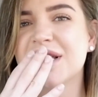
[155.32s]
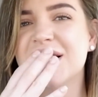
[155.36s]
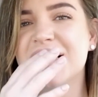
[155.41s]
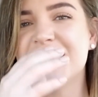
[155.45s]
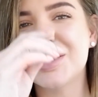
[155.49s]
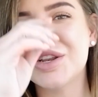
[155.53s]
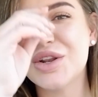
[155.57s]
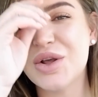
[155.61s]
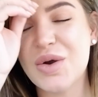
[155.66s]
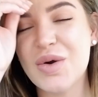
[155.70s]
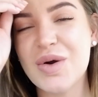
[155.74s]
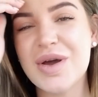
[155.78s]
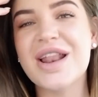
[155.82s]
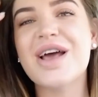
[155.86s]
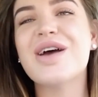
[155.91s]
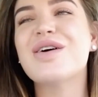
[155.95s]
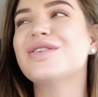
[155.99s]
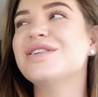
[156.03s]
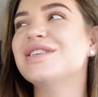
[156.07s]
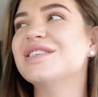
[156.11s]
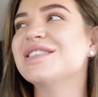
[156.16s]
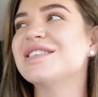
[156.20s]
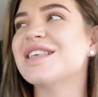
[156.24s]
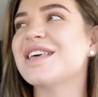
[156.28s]
You know, and I
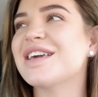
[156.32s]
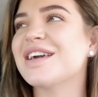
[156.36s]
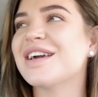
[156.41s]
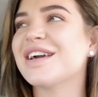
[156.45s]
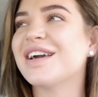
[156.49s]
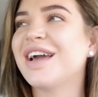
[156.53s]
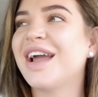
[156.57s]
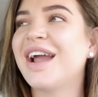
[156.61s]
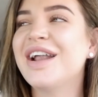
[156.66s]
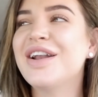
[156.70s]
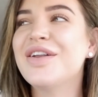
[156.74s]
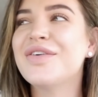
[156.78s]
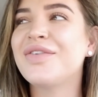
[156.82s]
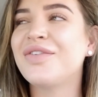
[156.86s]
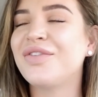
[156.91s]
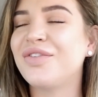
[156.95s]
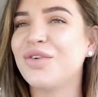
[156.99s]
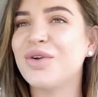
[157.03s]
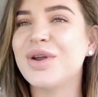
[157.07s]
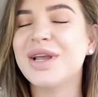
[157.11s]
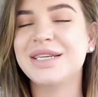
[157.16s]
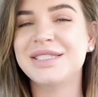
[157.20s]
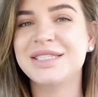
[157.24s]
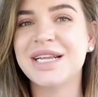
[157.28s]
was just like kind of
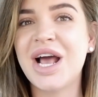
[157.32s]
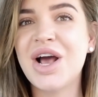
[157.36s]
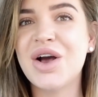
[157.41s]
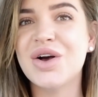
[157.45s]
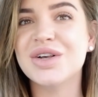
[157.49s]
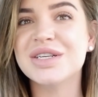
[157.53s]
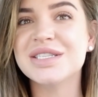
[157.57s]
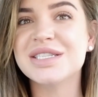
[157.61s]
freaked out.